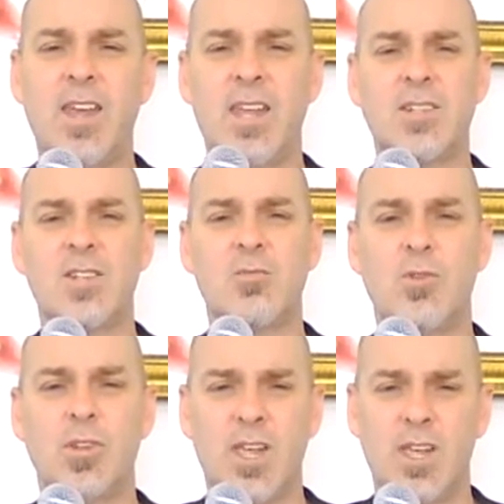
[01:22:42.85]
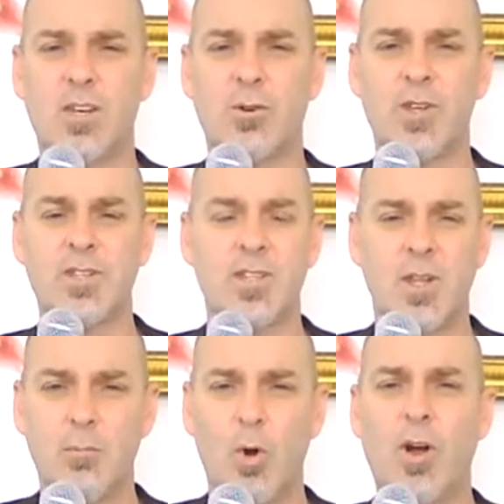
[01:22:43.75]
finances will
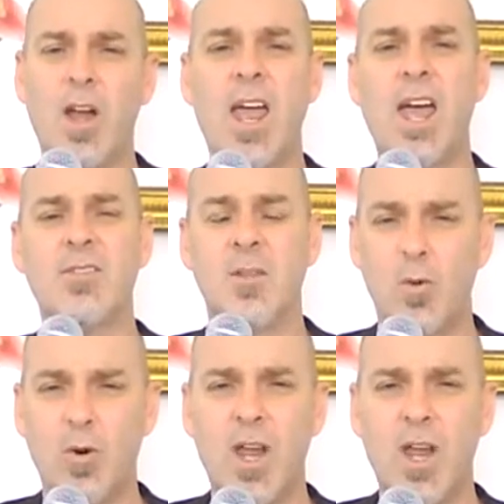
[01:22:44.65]
increase and the more I have,